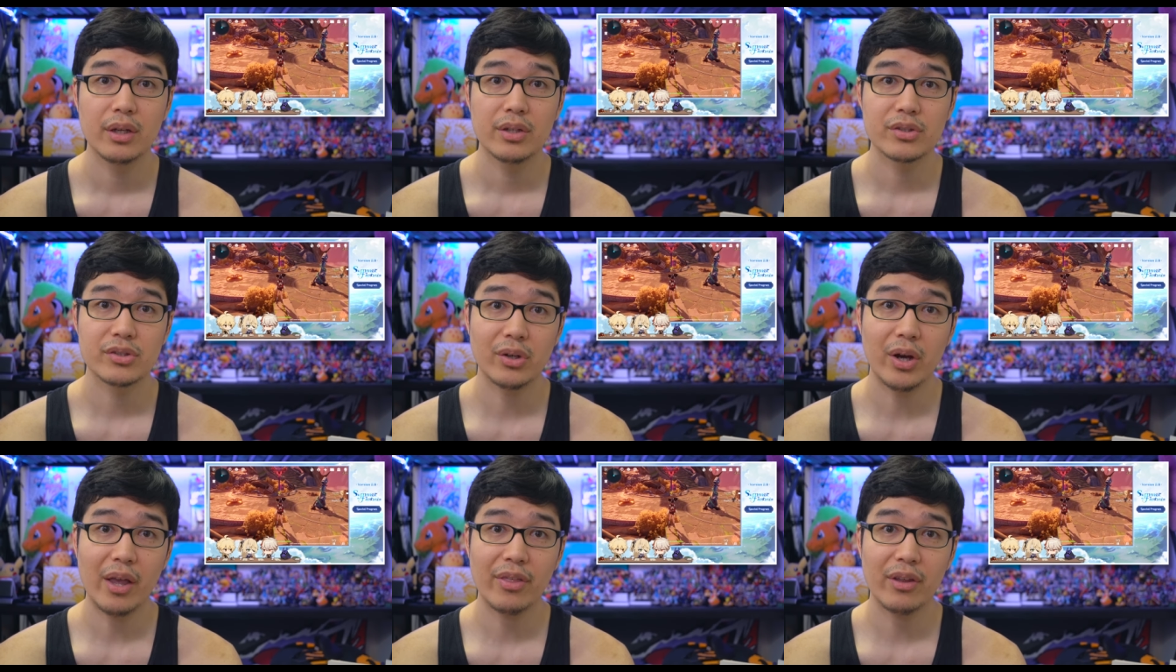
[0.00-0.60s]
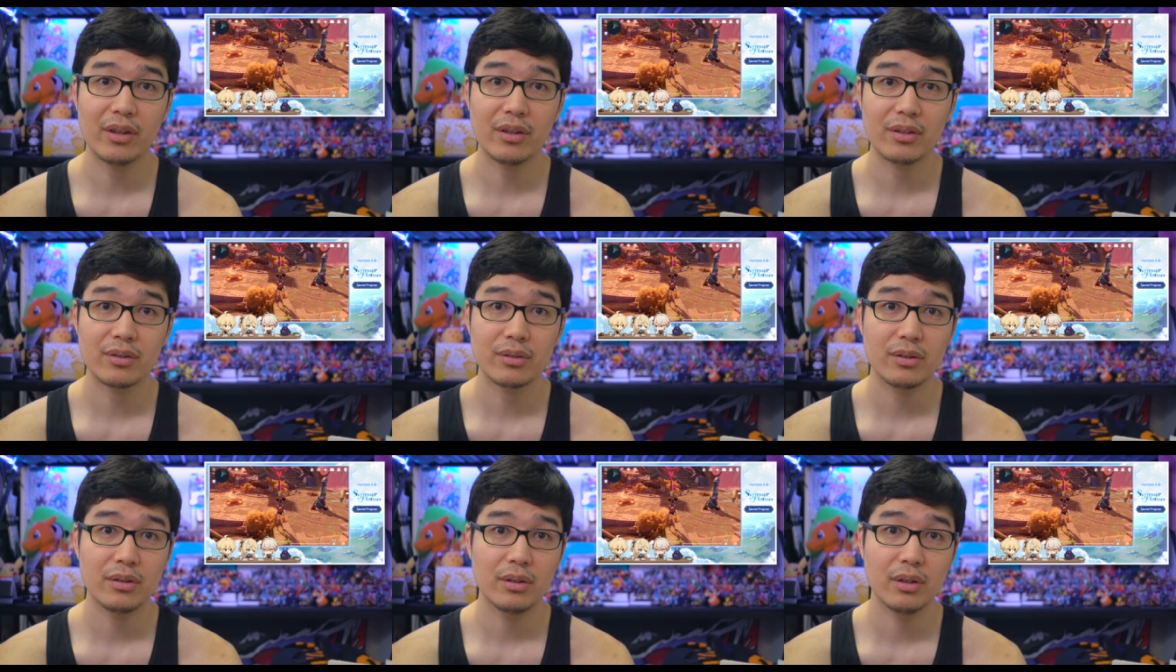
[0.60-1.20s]
So I think,
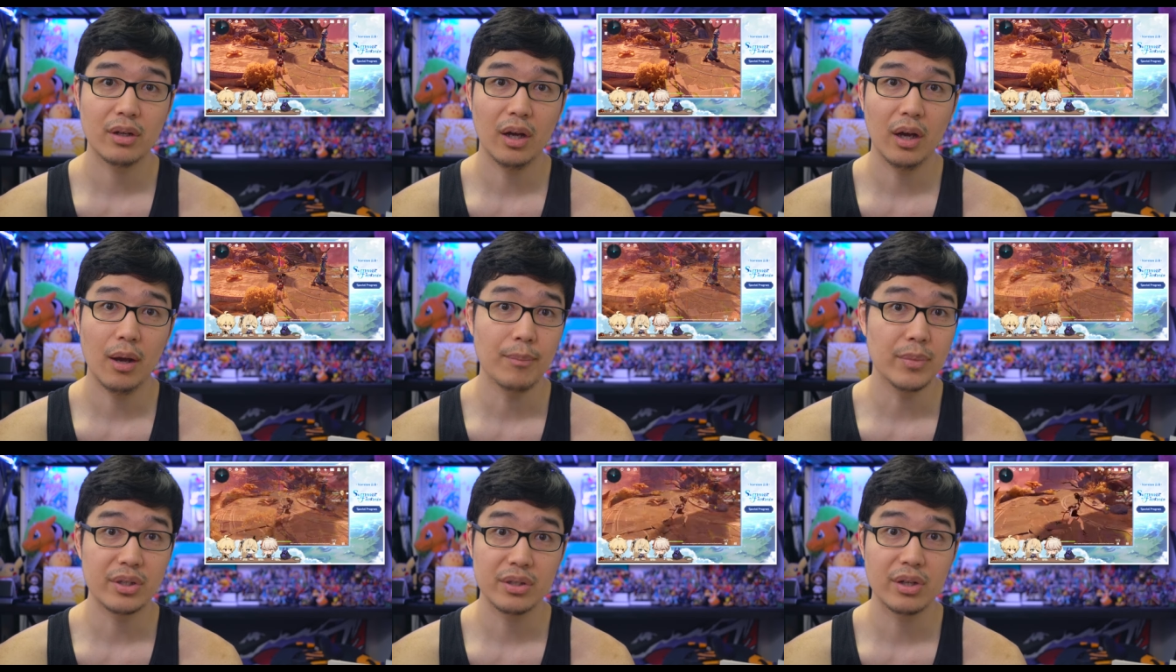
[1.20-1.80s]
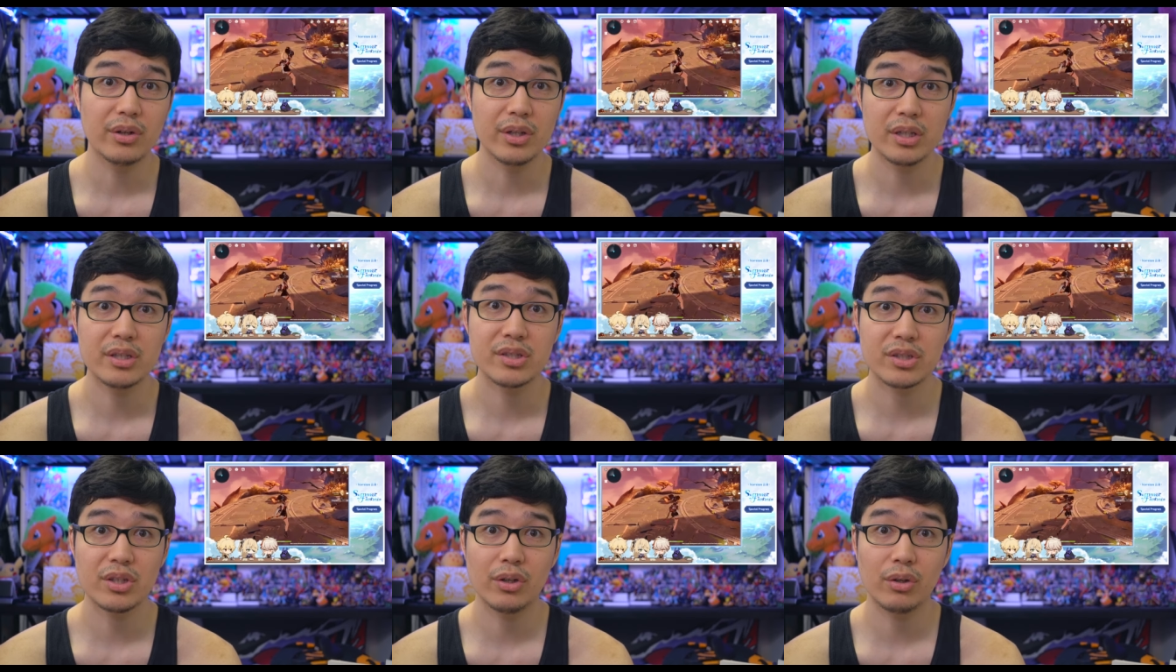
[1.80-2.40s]
um, you know, he's
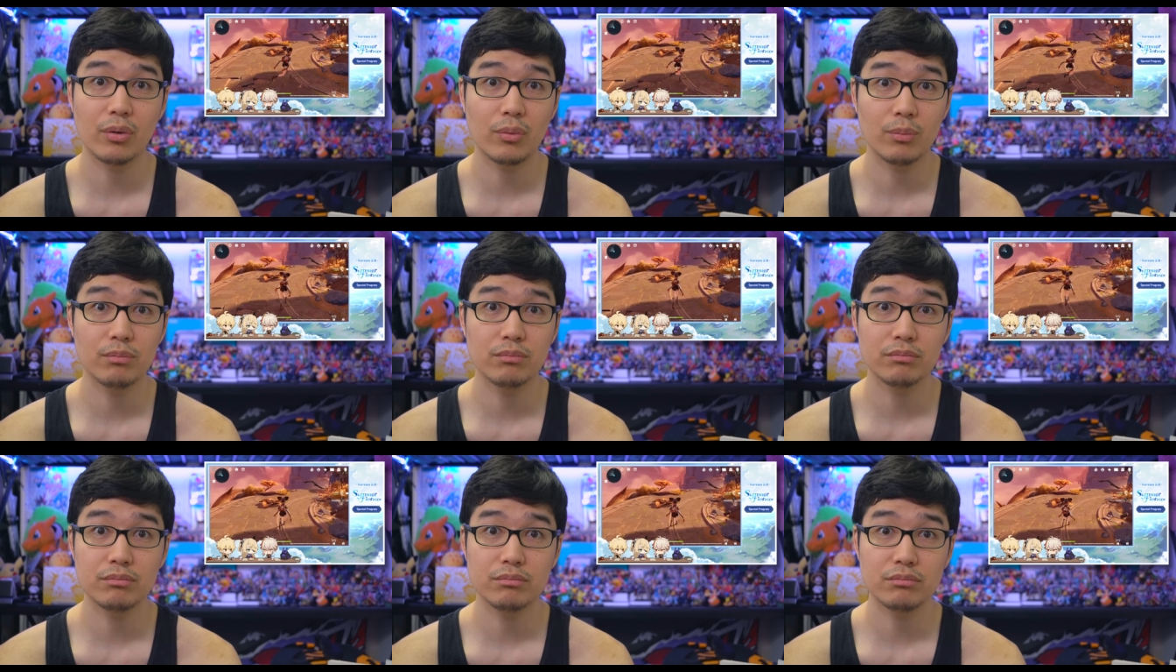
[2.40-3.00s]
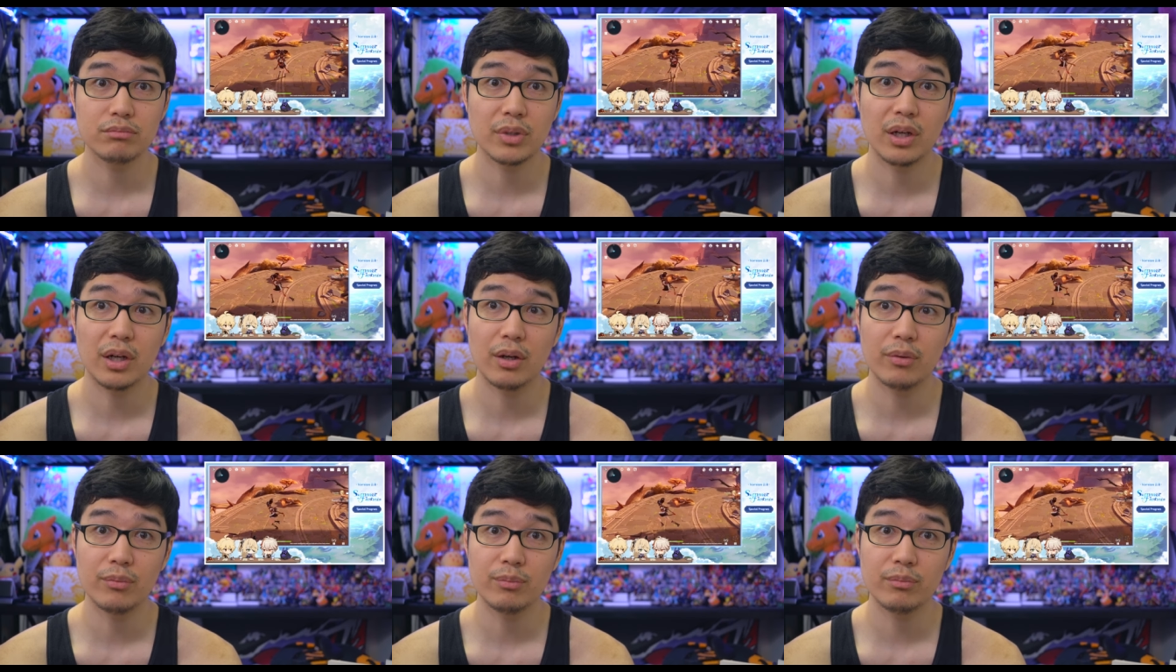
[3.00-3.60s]
still
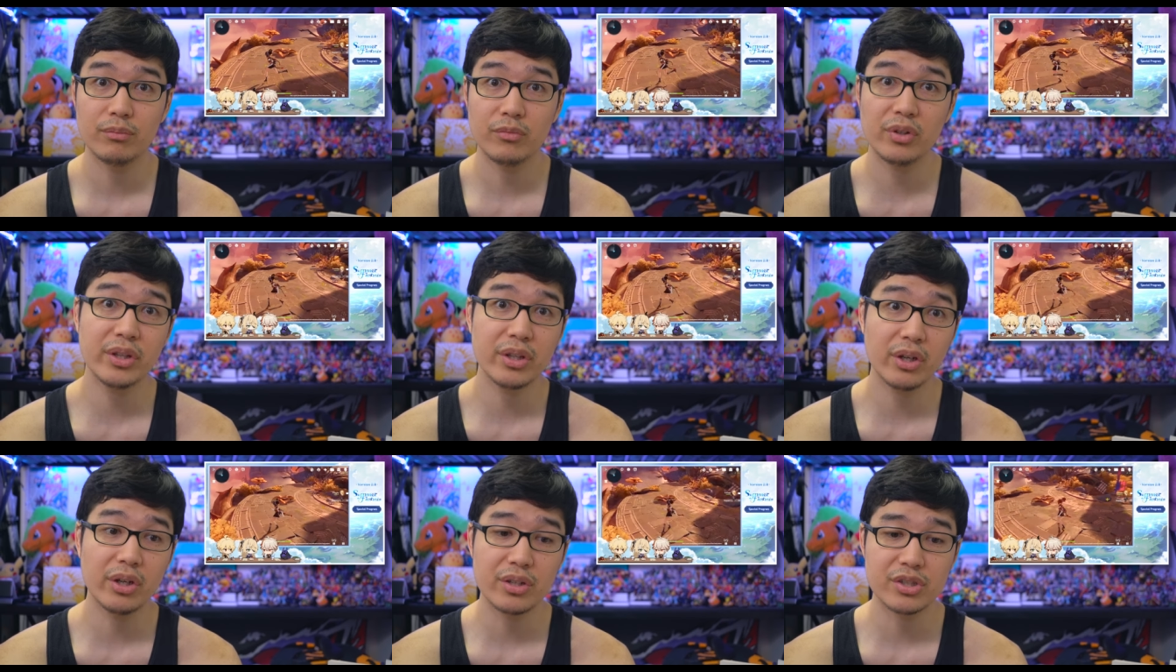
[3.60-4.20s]
um, really good.